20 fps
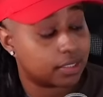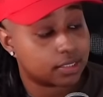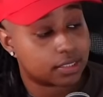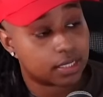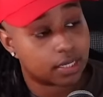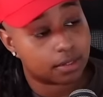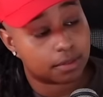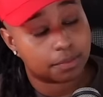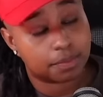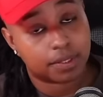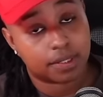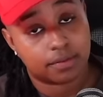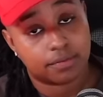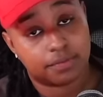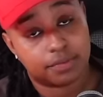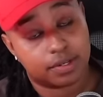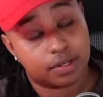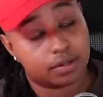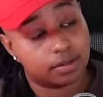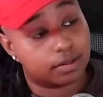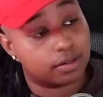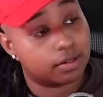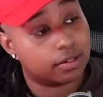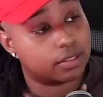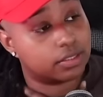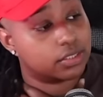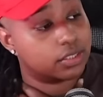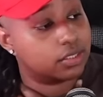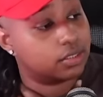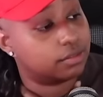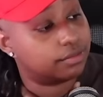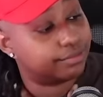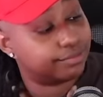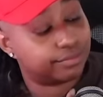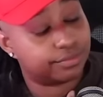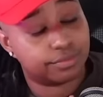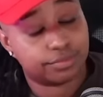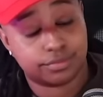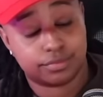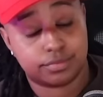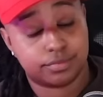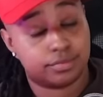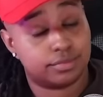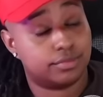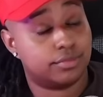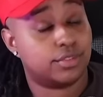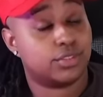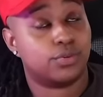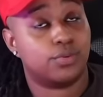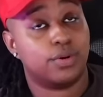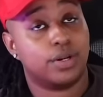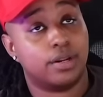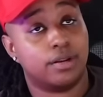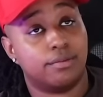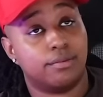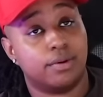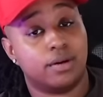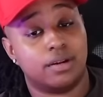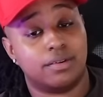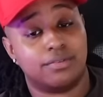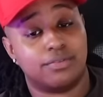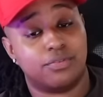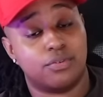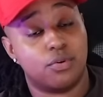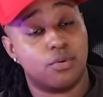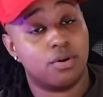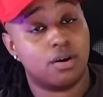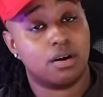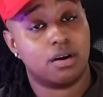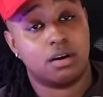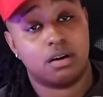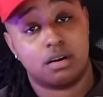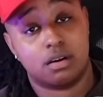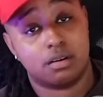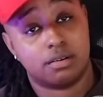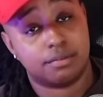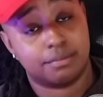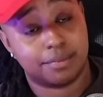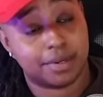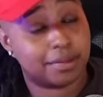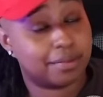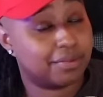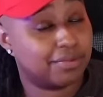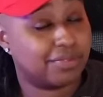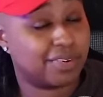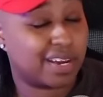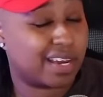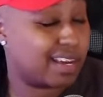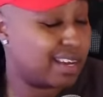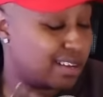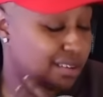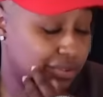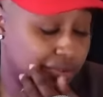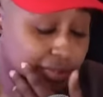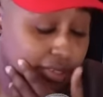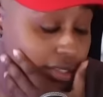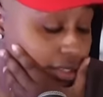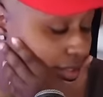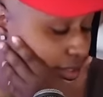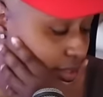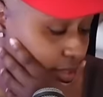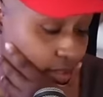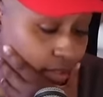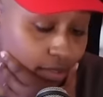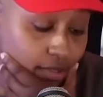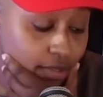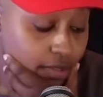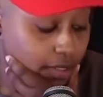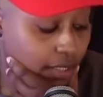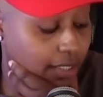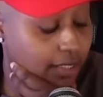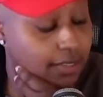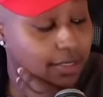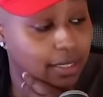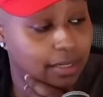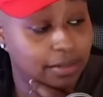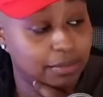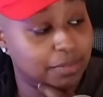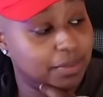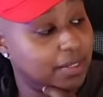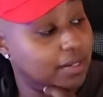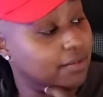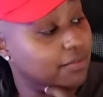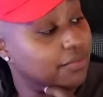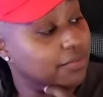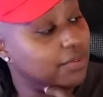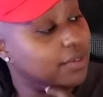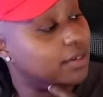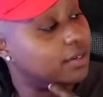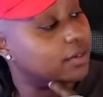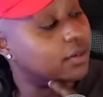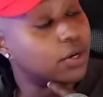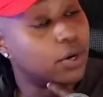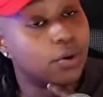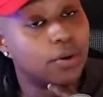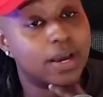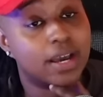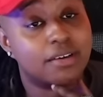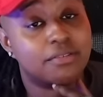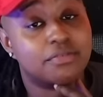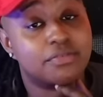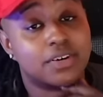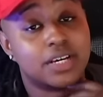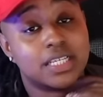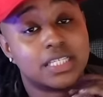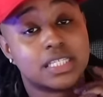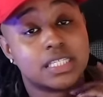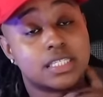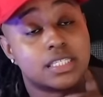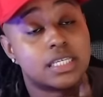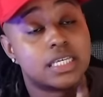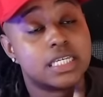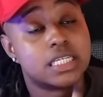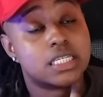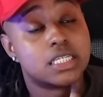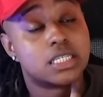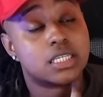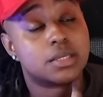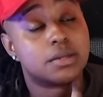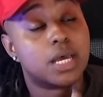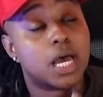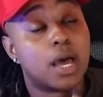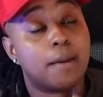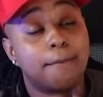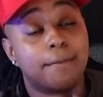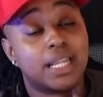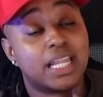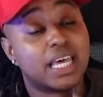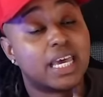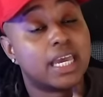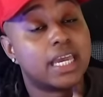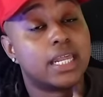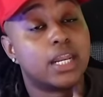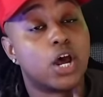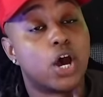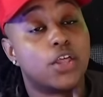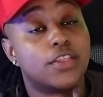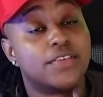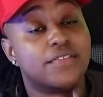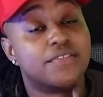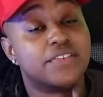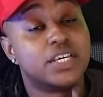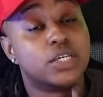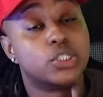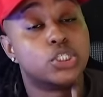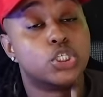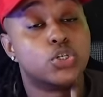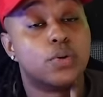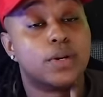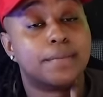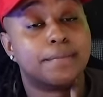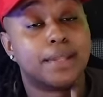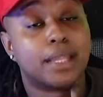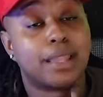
of time to play the field, girl. She twenty what four, maybe five. She got time to play the field. Go have fun, sis play in all the fields you want to